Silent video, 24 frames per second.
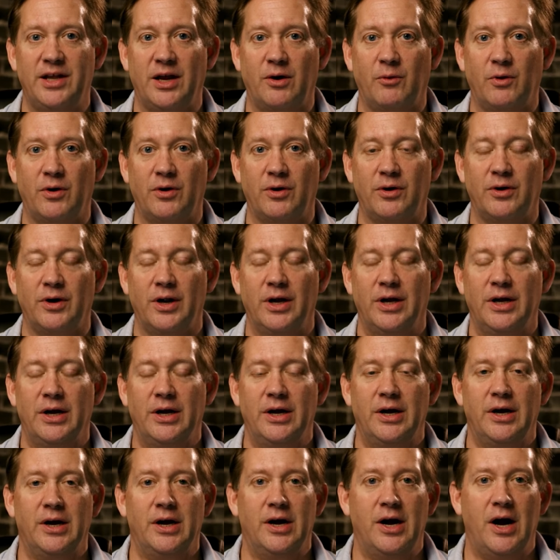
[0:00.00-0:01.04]
They were
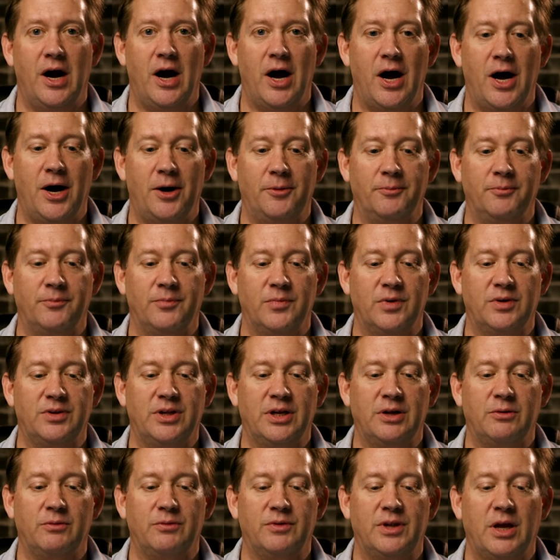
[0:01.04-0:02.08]

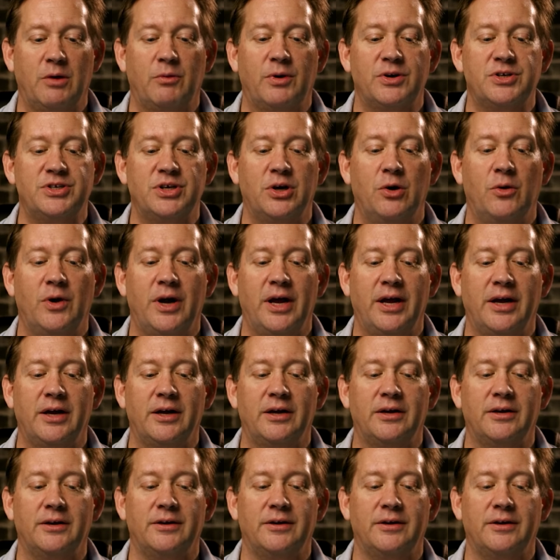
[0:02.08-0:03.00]
videoing